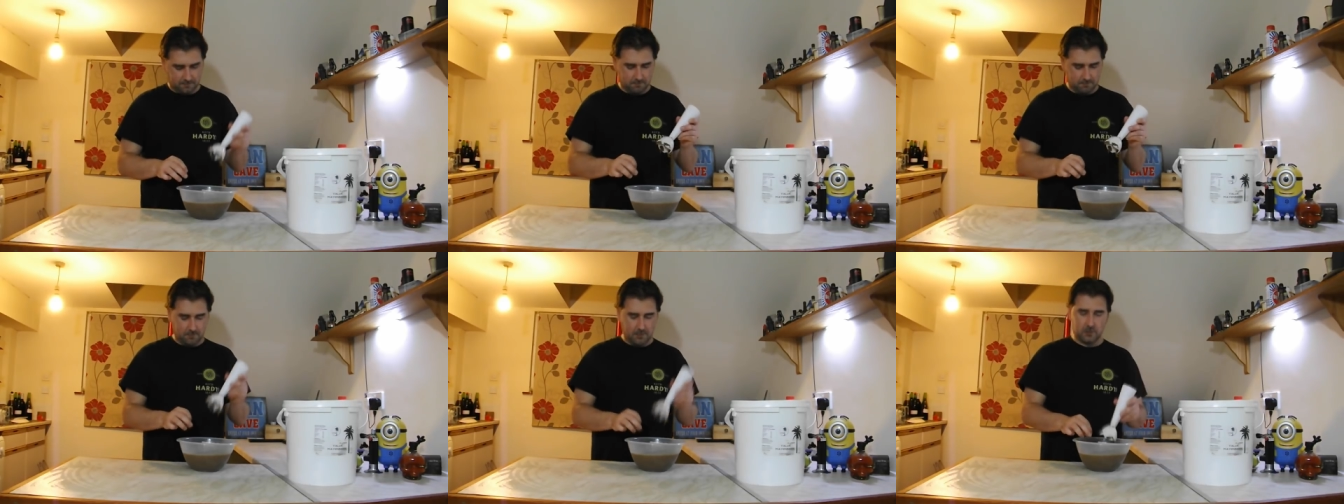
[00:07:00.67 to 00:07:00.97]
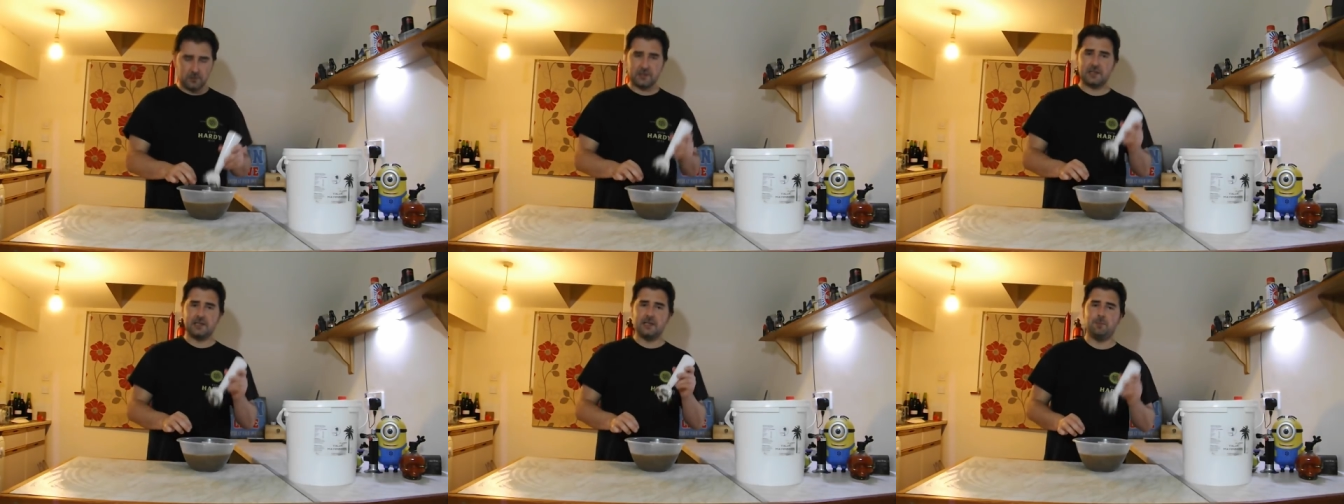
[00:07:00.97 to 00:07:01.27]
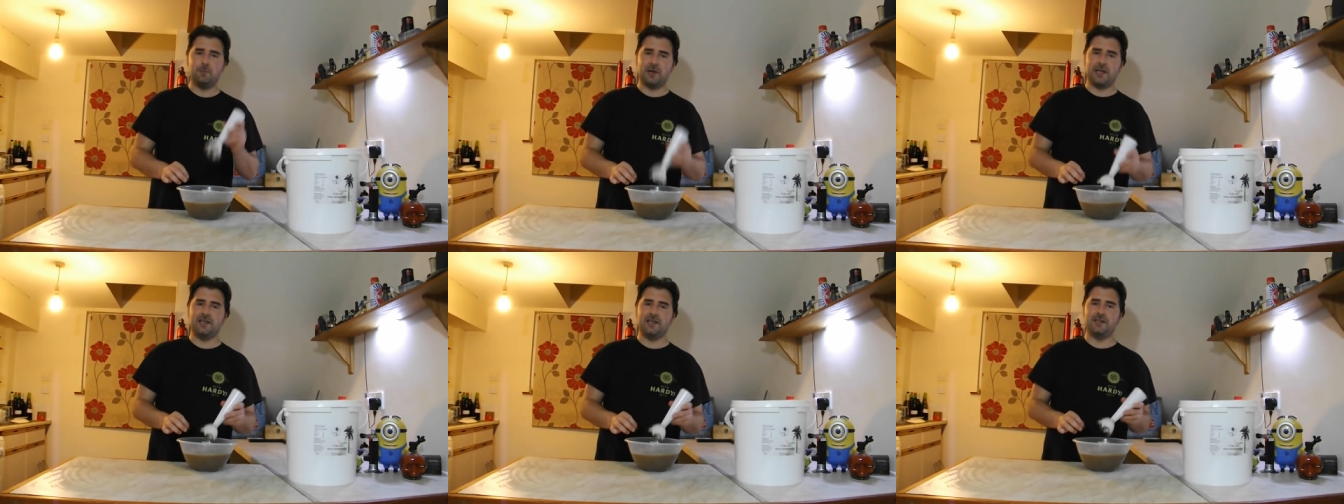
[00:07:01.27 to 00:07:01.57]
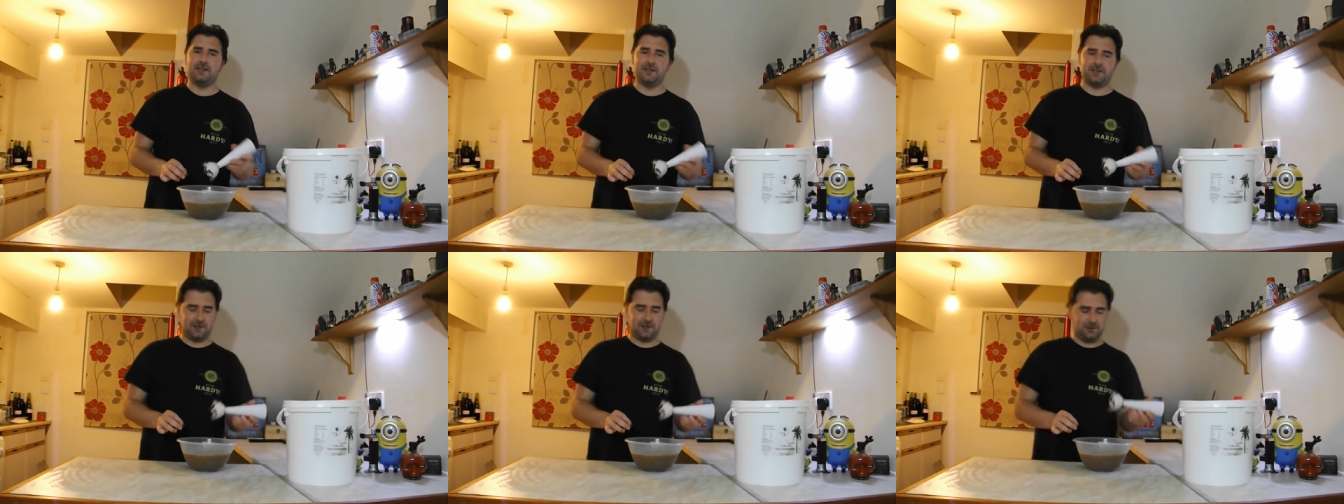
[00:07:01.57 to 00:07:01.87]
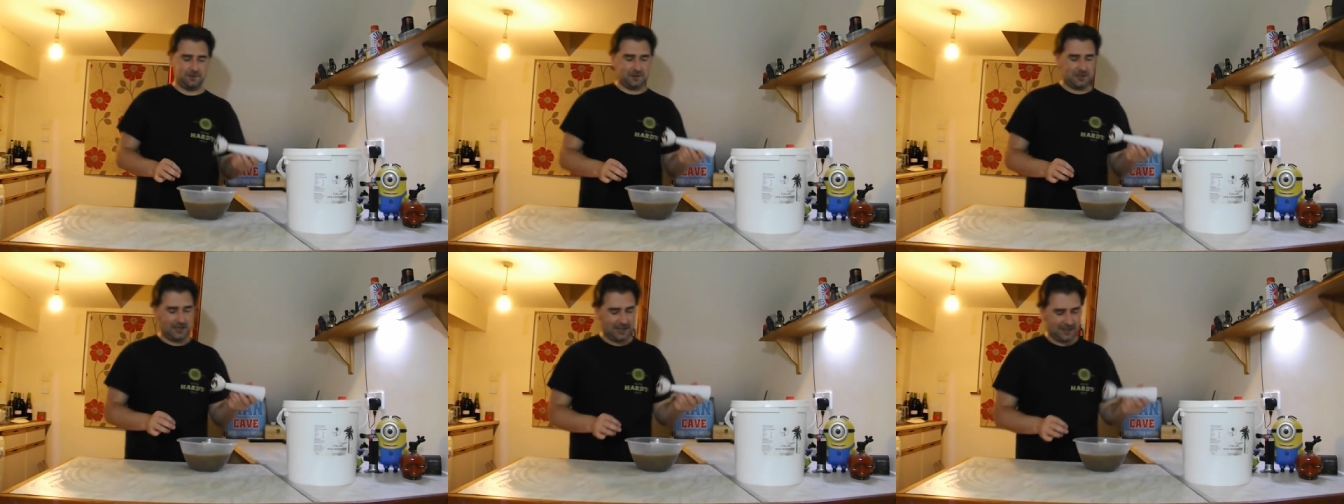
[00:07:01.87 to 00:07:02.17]
mostly blended
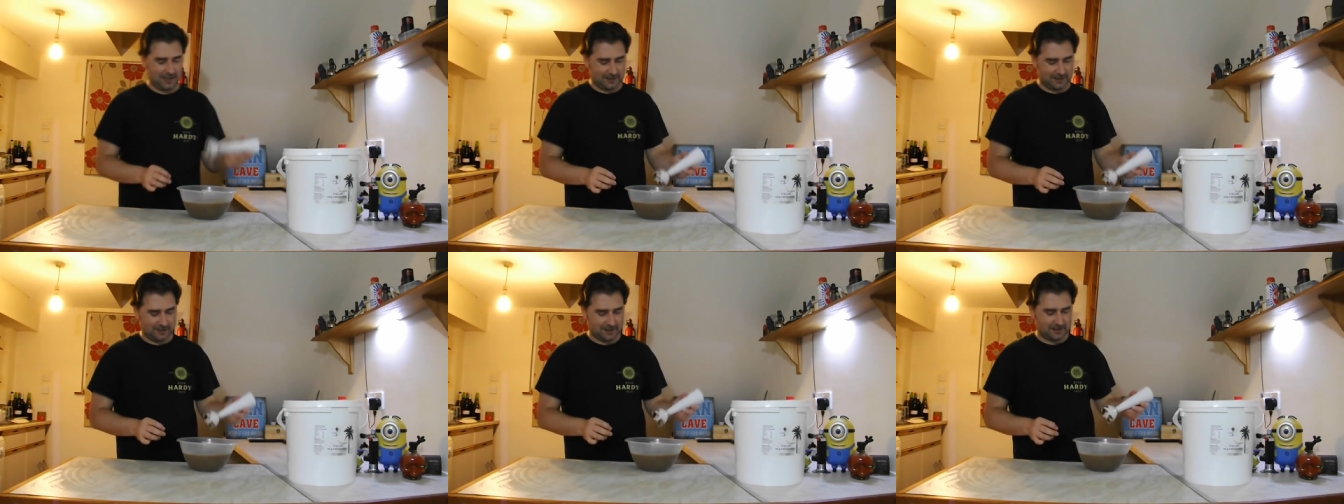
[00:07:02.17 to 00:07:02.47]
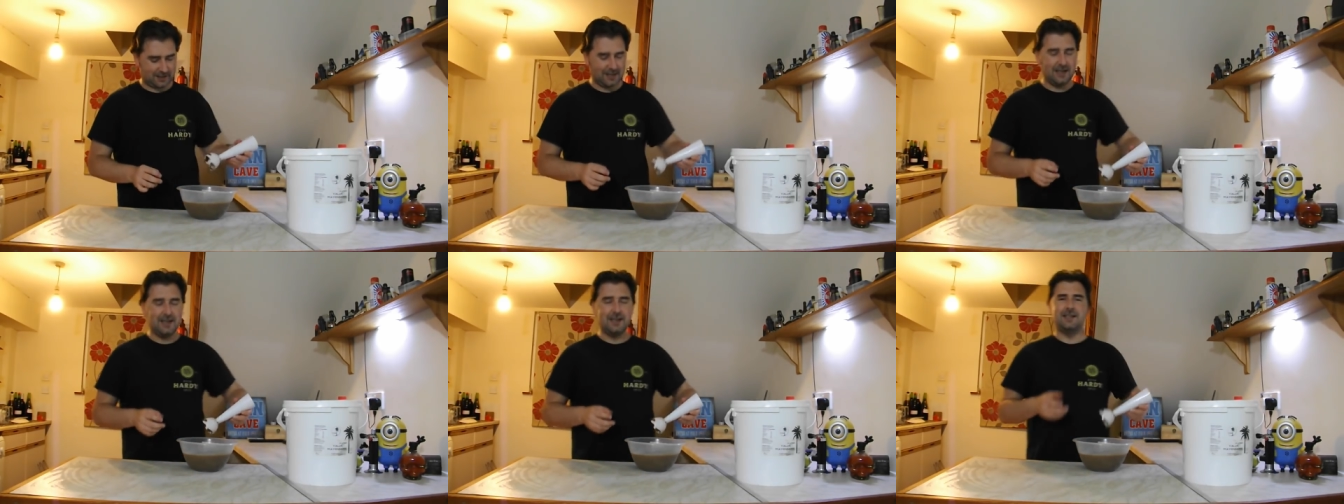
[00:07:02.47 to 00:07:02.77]
sultanas.